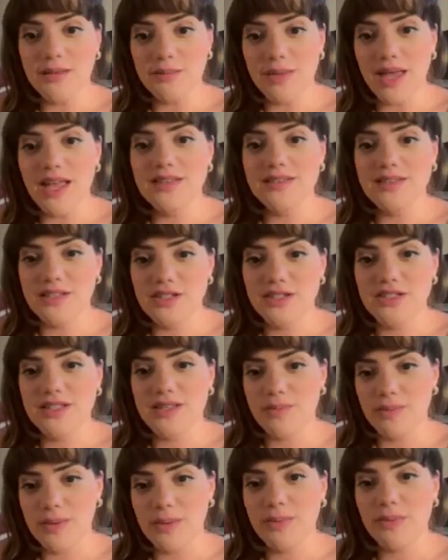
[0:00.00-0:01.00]
the message is the
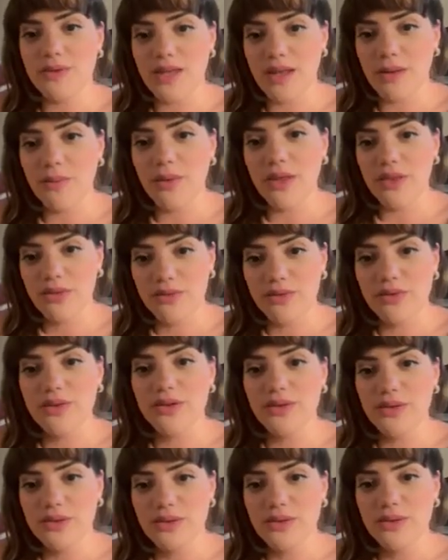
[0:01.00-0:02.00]
people that went
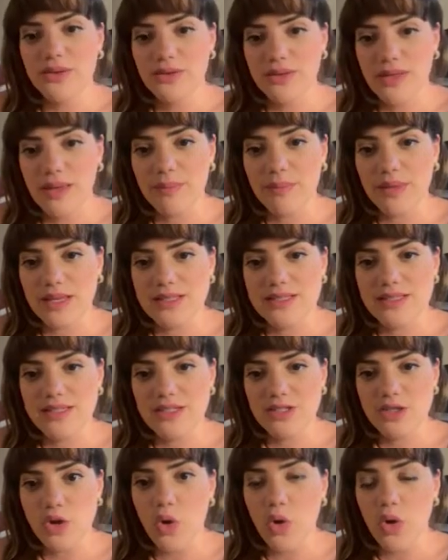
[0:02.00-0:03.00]
through that
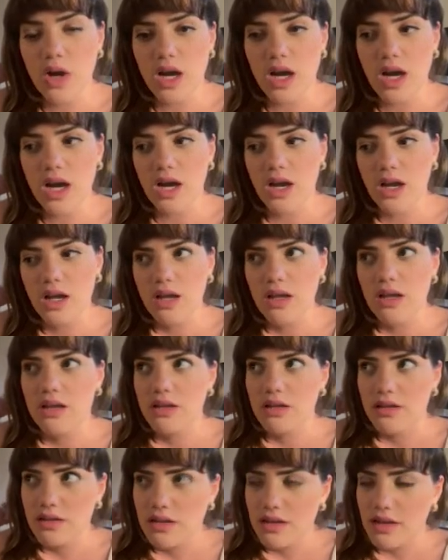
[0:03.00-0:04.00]
message, or
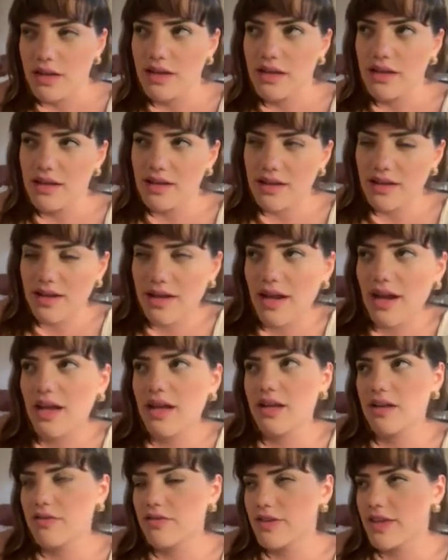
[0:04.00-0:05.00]

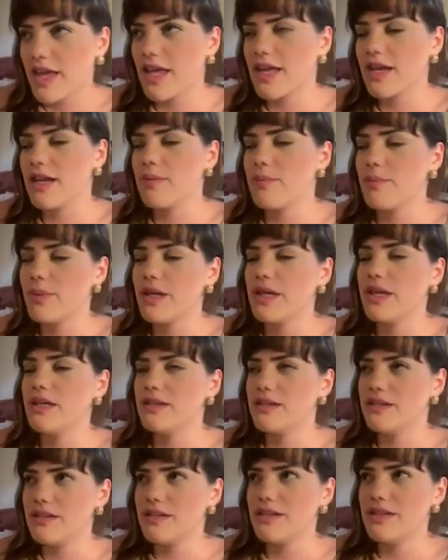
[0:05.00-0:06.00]
kind of get it. But
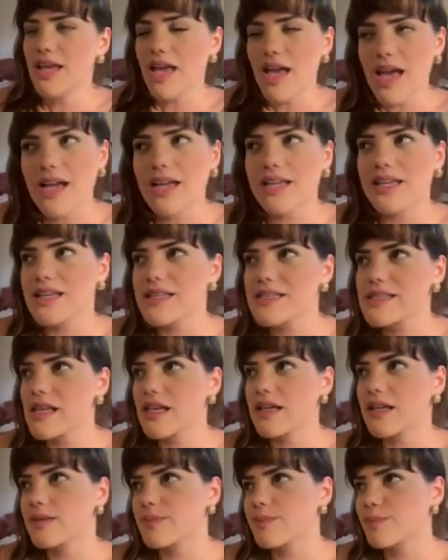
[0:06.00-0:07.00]
yeah, I guess
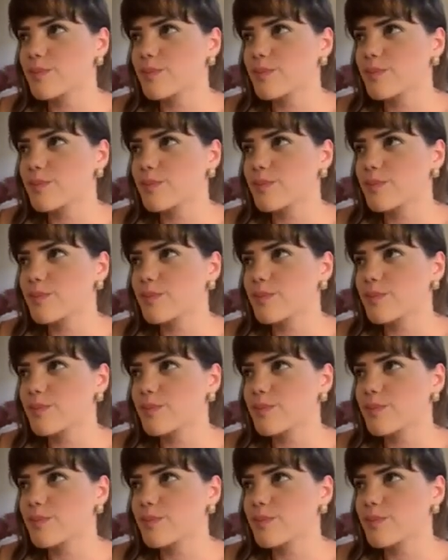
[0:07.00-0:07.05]
like,